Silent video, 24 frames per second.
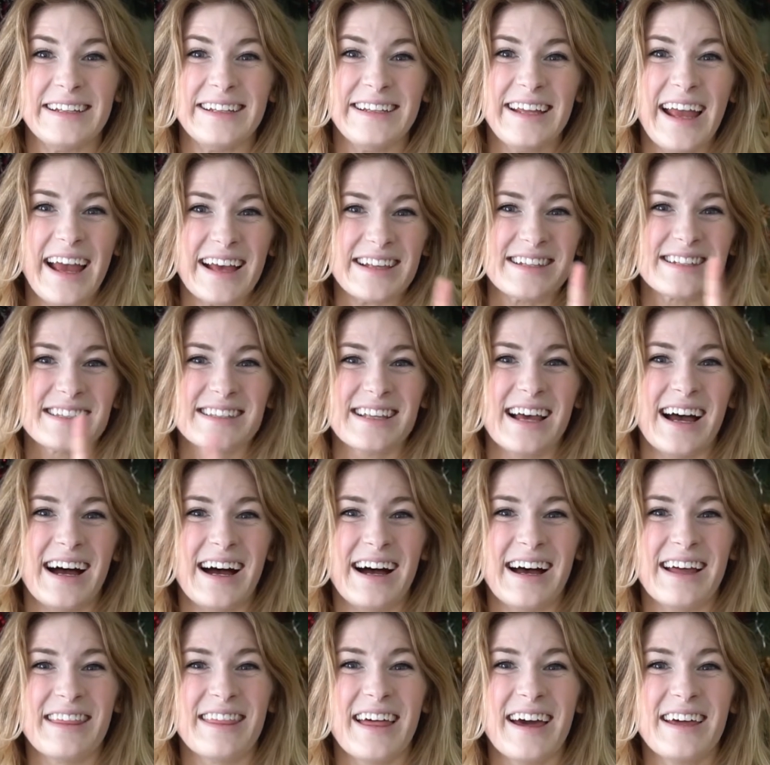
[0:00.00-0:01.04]
Yes,
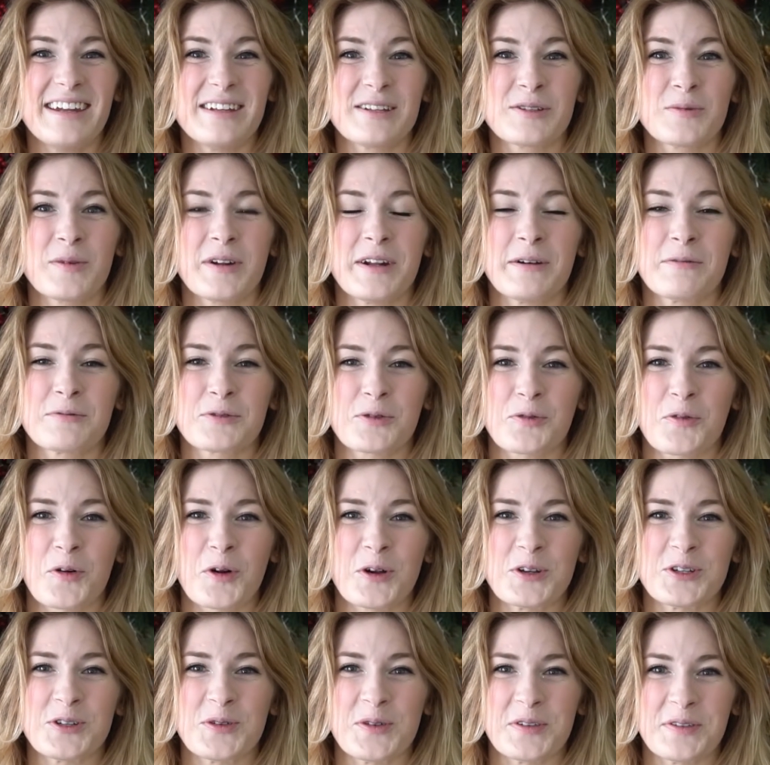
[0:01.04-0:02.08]
that is what I was
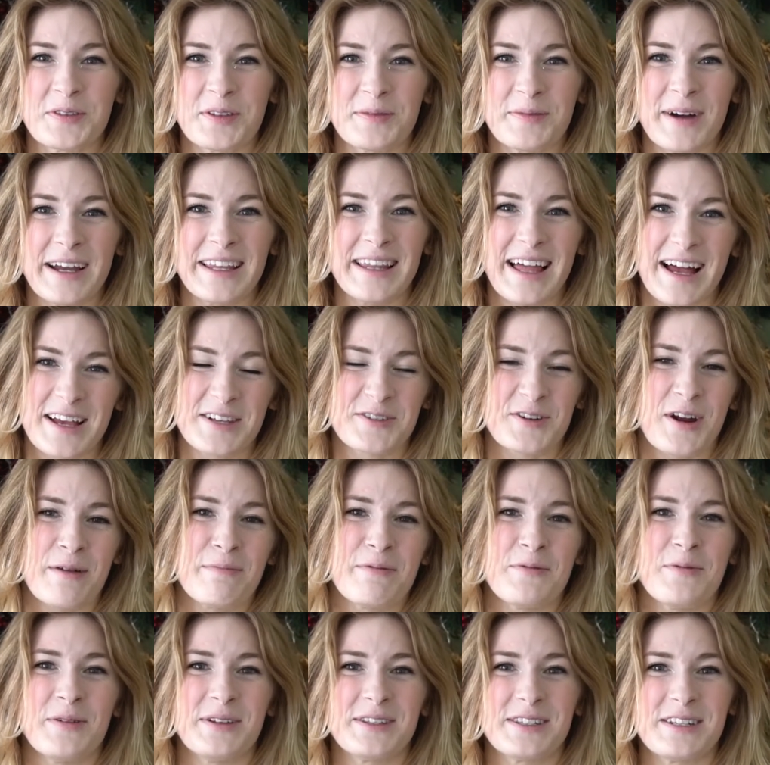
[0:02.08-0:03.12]
referring to in my last Scrappy
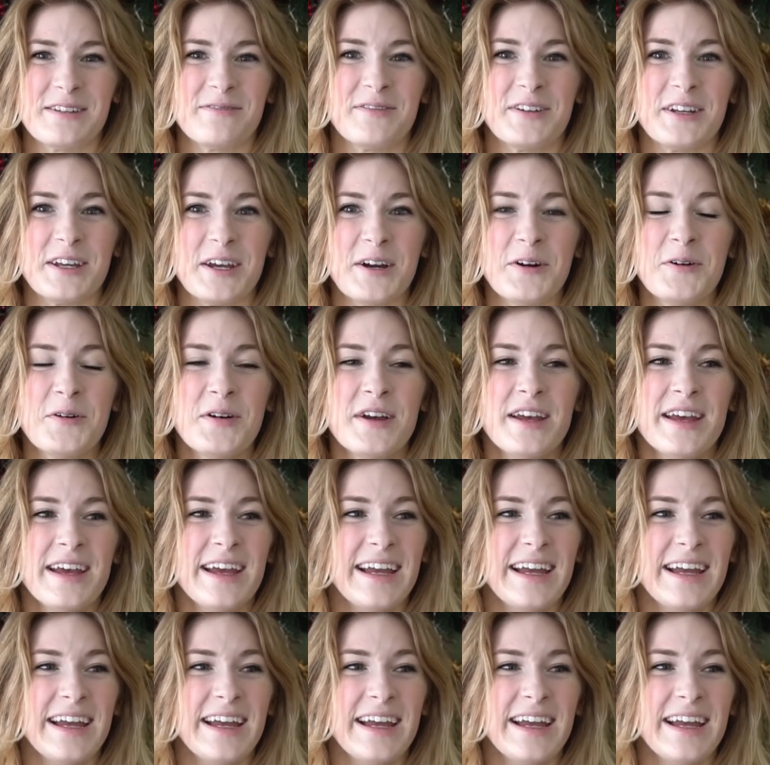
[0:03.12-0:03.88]
Wednesday video.